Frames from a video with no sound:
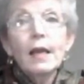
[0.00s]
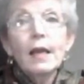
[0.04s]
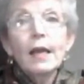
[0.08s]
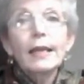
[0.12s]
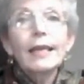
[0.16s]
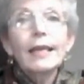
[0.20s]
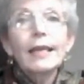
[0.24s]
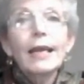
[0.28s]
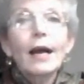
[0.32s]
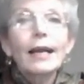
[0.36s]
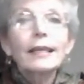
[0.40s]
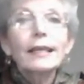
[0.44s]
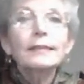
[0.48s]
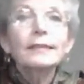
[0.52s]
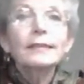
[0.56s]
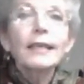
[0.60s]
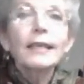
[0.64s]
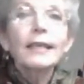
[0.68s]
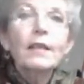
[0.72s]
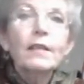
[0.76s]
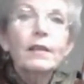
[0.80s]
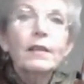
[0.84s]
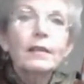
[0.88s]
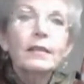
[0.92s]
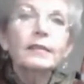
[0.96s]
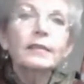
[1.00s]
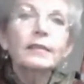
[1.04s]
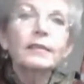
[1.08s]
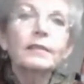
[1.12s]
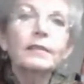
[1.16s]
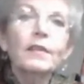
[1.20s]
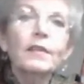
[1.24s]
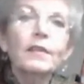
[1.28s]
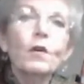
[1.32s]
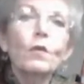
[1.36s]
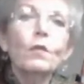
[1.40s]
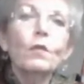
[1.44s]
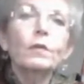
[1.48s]
Now, I say that this is
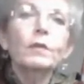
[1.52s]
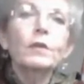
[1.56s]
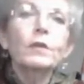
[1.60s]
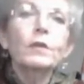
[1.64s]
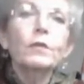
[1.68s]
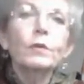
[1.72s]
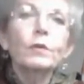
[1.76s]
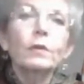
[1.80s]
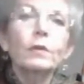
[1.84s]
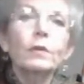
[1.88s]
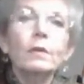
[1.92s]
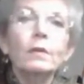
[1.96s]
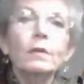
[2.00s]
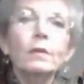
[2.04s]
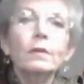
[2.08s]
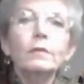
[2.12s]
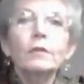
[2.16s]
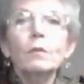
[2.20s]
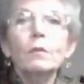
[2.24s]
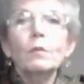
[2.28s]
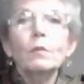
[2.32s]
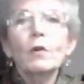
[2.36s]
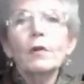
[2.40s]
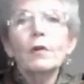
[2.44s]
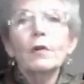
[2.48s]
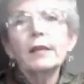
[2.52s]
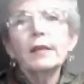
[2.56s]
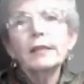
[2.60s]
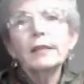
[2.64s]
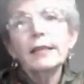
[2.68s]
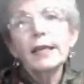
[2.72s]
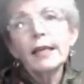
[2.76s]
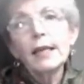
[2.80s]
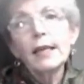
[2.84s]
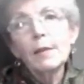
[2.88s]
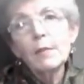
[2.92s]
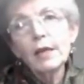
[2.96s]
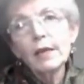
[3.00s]
the golden rule. No more than
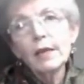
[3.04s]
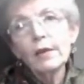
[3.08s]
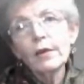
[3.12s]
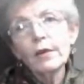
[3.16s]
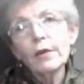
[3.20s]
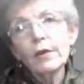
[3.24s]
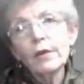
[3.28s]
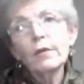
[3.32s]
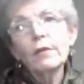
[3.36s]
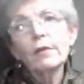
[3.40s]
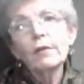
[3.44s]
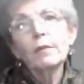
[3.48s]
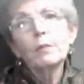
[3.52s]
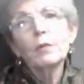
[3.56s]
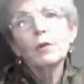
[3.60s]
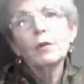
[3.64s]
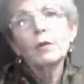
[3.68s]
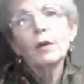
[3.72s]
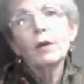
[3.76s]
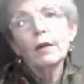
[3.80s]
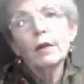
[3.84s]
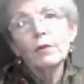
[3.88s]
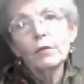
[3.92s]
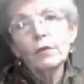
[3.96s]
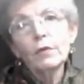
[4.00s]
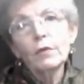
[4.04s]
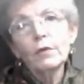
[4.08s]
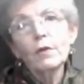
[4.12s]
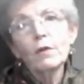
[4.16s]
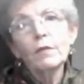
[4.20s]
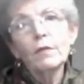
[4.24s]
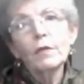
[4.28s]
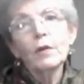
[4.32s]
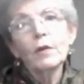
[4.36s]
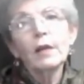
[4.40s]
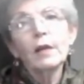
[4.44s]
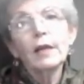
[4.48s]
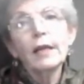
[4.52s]
10 MEQs per 100
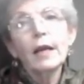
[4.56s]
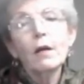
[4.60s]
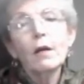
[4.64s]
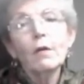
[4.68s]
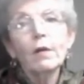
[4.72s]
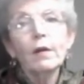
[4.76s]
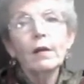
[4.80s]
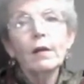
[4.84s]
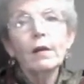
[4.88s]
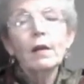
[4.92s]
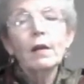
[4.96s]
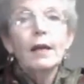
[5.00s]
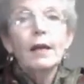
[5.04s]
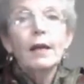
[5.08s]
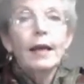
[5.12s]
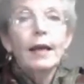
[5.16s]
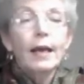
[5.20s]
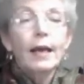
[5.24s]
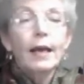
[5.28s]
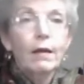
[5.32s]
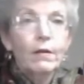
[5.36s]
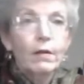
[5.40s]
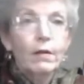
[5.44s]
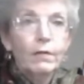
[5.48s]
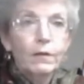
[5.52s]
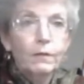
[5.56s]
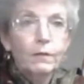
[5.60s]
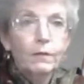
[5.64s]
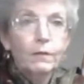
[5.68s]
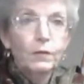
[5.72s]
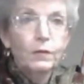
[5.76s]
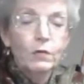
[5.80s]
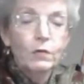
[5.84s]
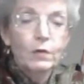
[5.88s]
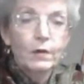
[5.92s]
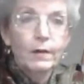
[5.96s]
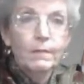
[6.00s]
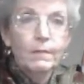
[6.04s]
over an hour out on the
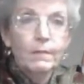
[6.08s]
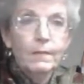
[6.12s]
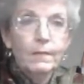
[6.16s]
floor.